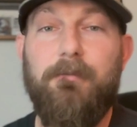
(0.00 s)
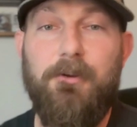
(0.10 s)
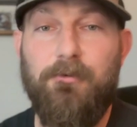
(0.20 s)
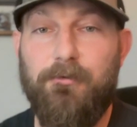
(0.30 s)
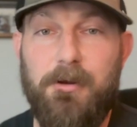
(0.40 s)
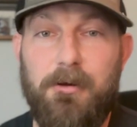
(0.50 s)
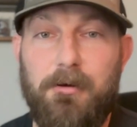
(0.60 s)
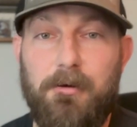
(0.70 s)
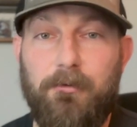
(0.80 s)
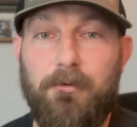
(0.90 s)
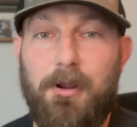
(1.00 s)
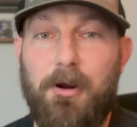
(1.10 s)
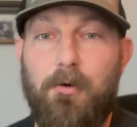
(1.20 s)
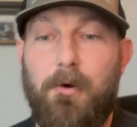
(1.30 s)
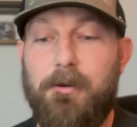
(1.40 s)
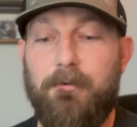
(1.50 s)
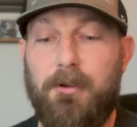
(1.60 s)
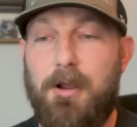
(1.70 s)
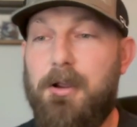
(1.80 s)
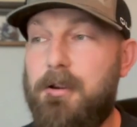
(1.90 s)
entry here is not quite as
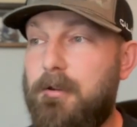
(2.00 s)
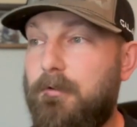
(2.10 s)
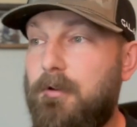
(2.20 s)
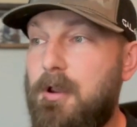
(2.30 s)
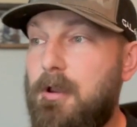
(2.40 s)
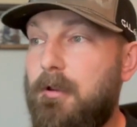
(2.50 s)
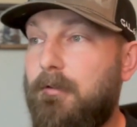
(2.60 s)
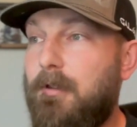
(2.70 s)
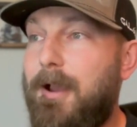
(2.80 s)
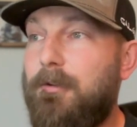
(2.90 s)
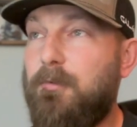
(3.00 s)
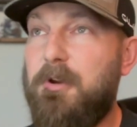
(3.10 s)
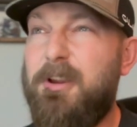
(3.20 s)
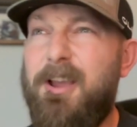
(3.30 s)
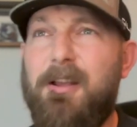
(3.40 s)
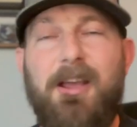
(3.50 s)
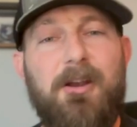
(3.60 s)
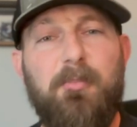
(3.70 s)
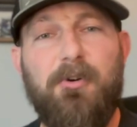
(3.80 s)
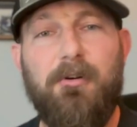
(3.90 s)
high as last week got kind
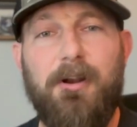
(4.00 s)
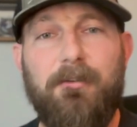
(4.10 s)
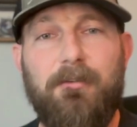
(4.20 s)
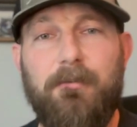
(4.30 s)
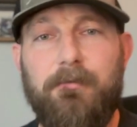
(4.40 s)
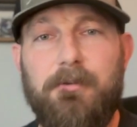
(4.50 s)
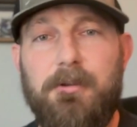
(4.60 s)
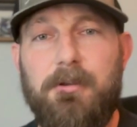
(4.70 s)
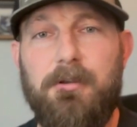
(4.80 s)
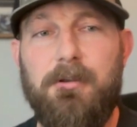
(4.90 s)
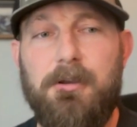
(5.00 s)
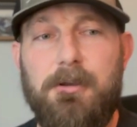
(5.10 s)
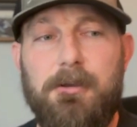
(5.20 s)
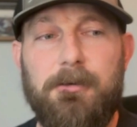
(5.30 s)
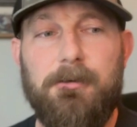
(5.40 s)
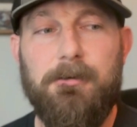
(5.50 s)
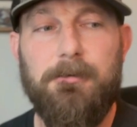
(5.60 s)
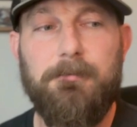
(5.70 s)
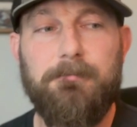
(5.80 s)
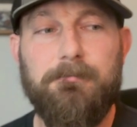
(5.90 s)
of progressively
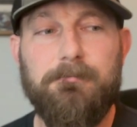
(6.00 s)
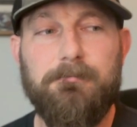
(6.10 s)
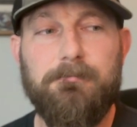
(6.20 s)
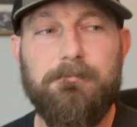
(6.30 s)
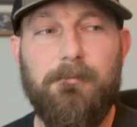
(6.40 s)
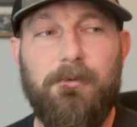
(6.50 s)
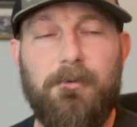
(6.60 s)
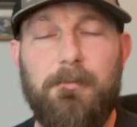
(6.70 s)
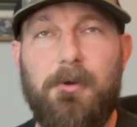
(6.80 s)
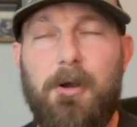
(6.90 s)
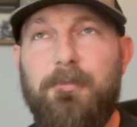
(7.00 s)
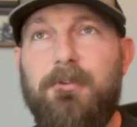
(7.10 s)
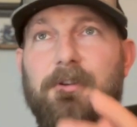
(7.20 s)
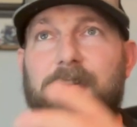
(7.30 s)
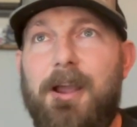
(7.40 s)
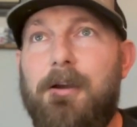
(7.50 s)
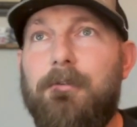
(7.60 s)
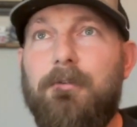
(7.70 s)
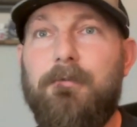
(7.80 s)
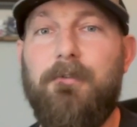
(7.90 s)
some ups and
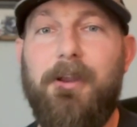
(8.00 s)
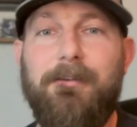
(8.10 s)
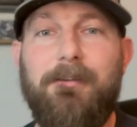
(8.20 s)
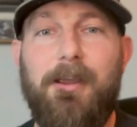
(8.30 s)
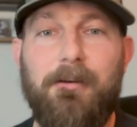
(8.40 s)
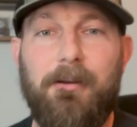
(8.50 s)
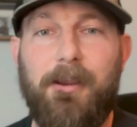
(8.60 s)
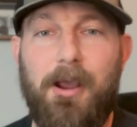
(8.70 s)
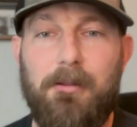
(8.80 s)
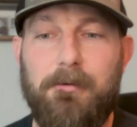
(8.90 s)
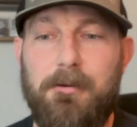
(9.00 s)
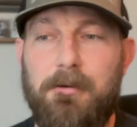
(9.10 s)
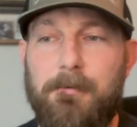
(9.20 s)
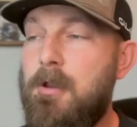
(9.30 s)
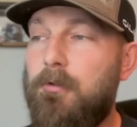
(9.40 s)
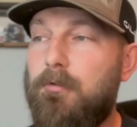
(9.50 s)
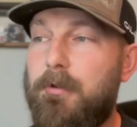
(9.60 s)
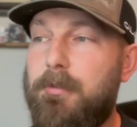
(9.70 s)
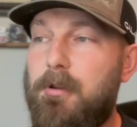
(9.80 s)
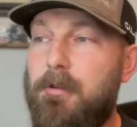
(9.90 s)
downs of like technicality. So I
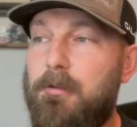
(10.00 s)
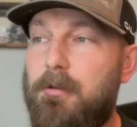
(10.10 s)
think